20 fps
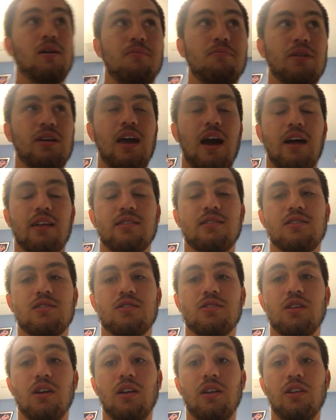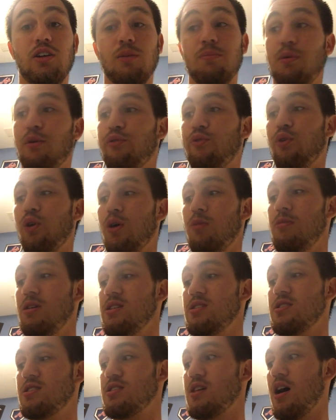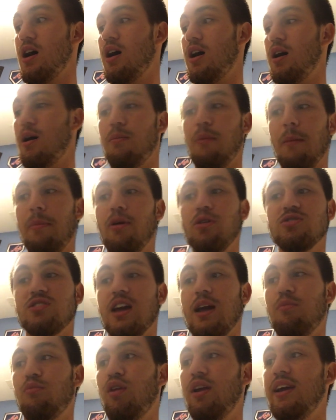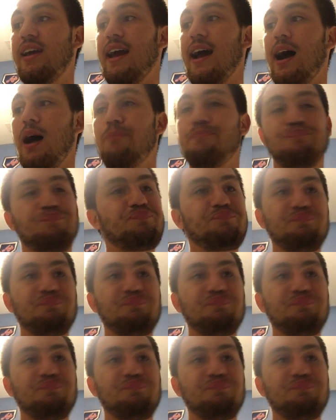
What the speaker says: But yeah, good performance. My post-game recap,